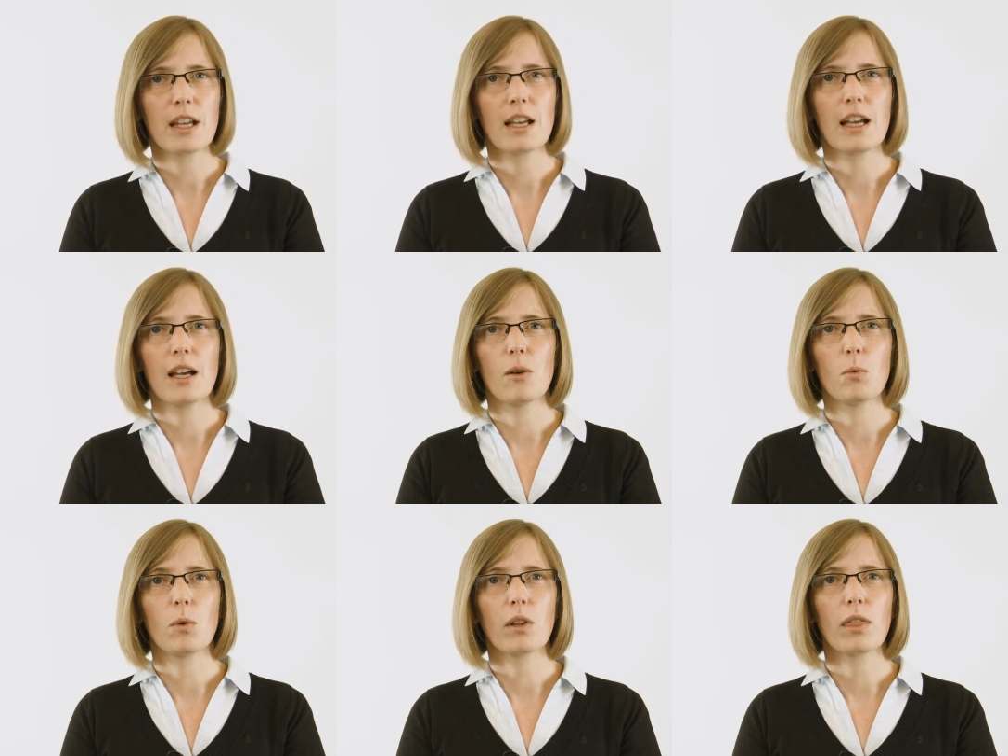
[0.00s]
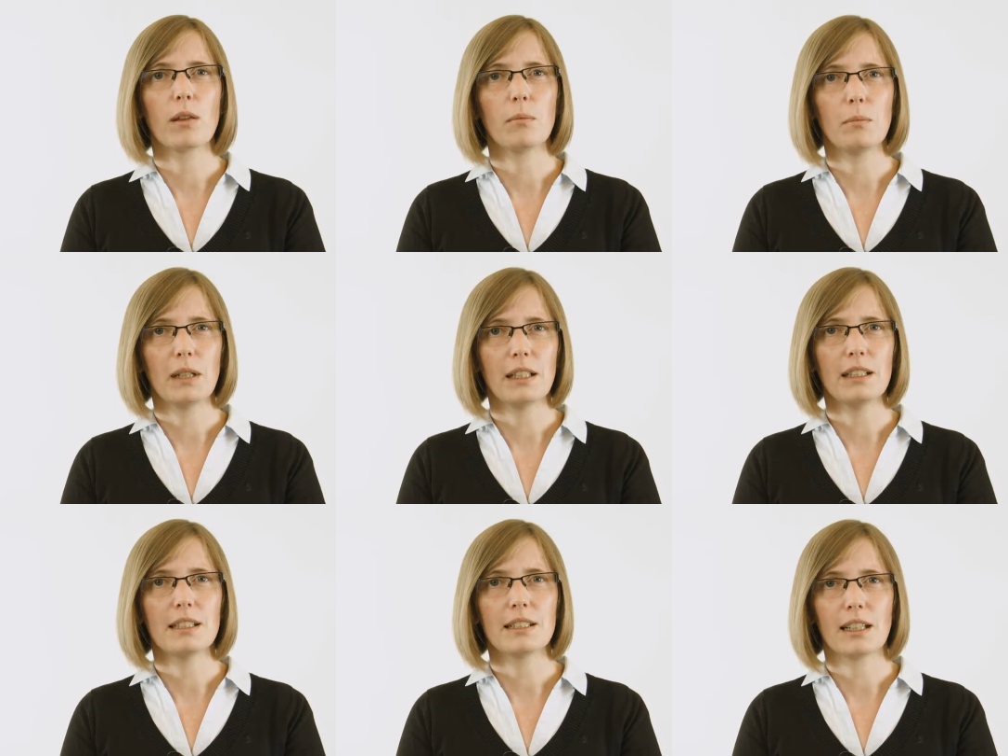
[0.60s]
and what the
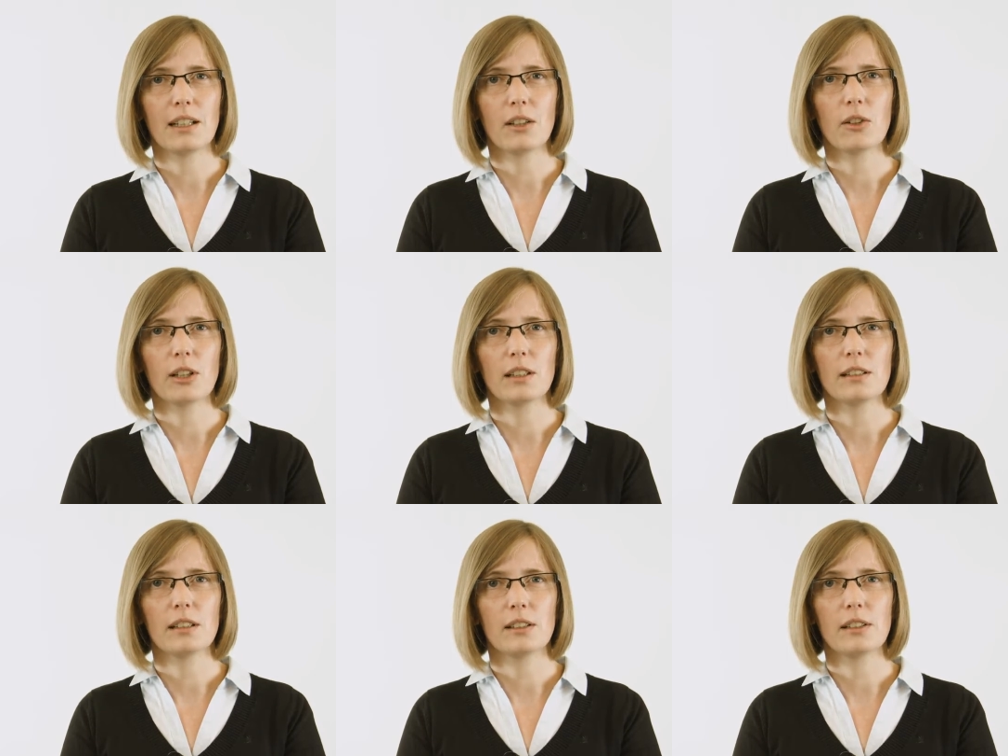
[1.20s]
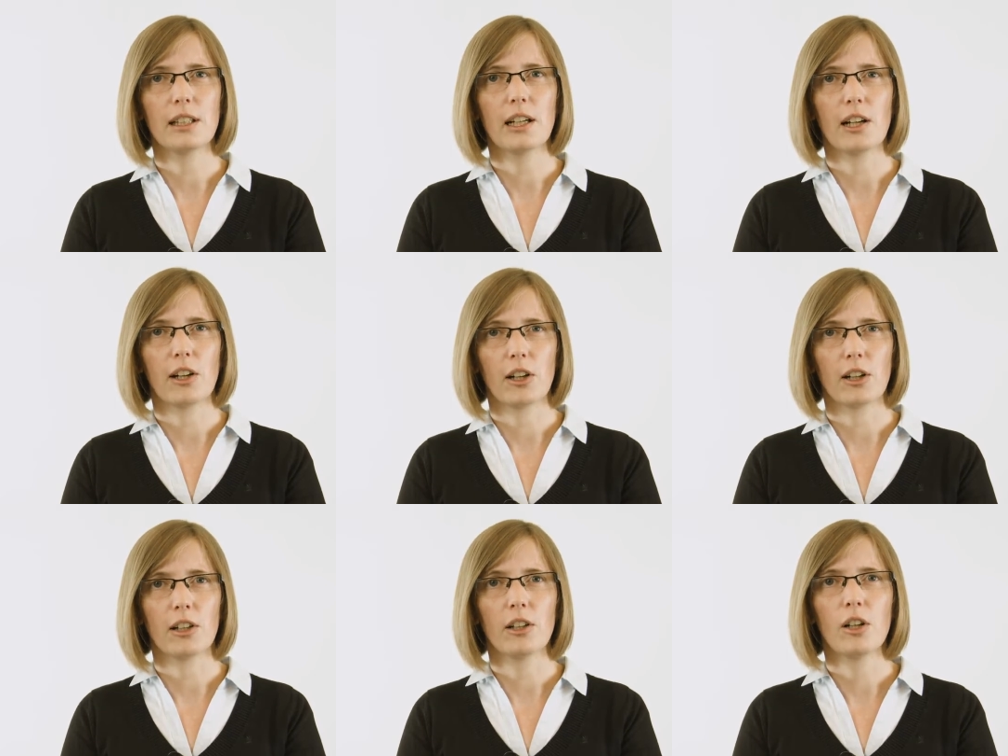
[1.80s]
main design criteria
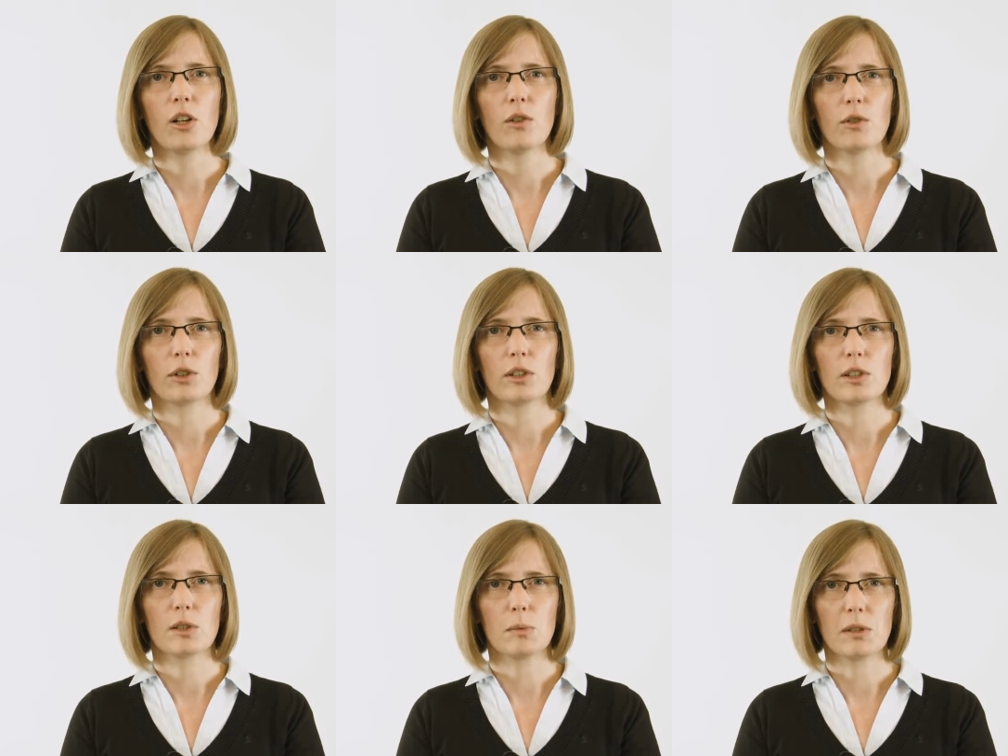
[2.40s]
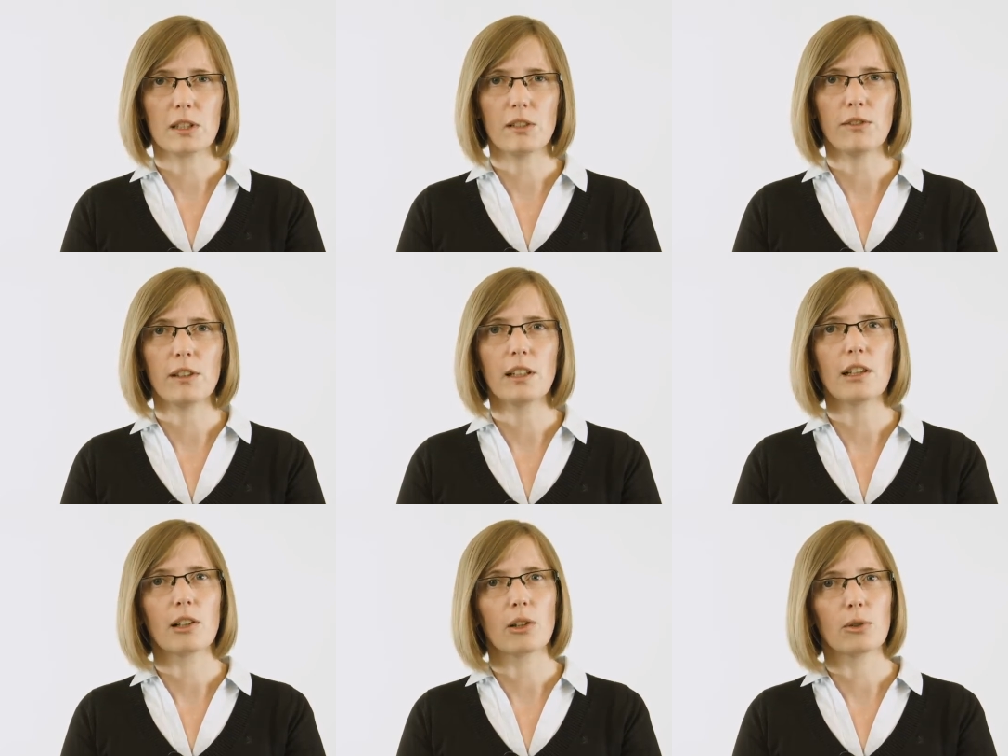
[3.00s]
are for the
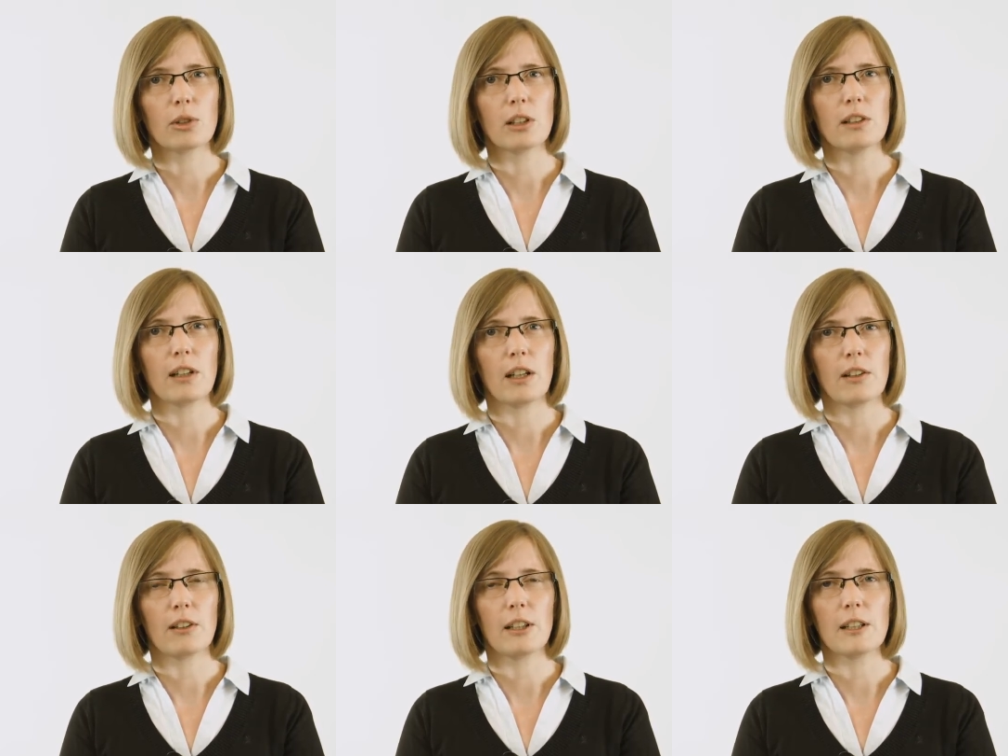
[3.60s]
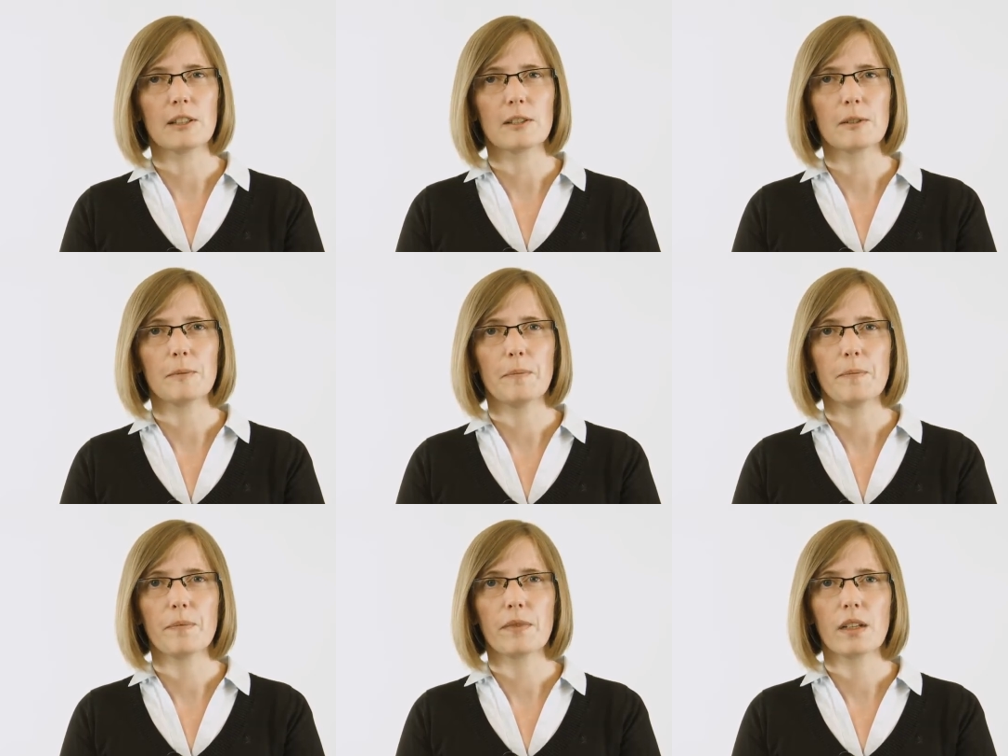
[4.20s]
specific loaded areas.
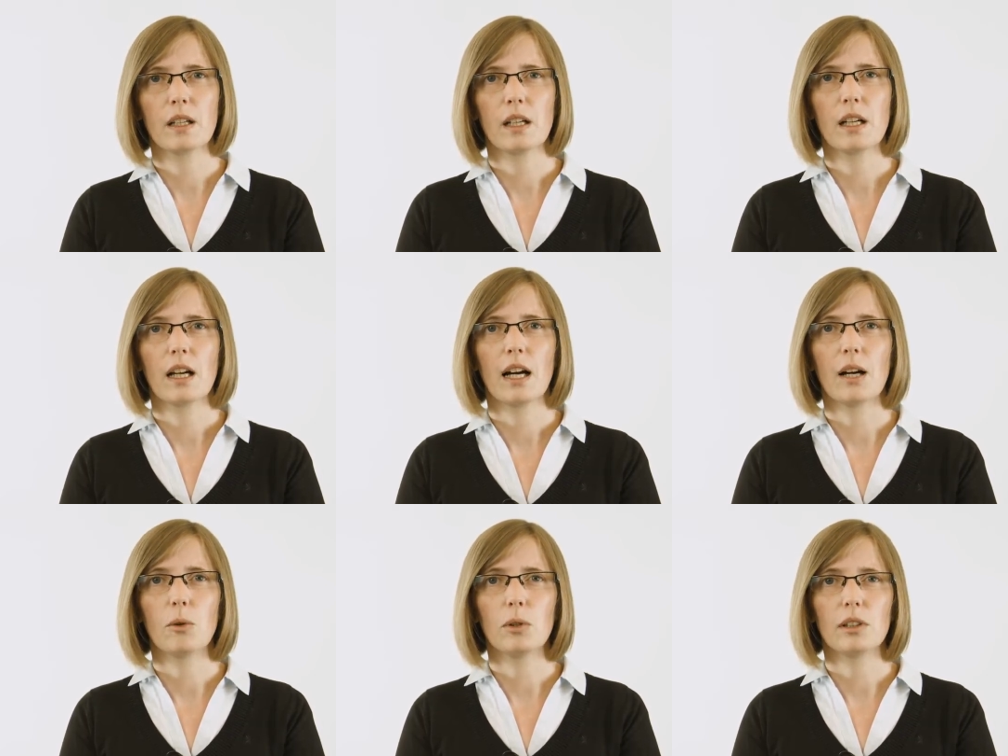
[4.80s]
I will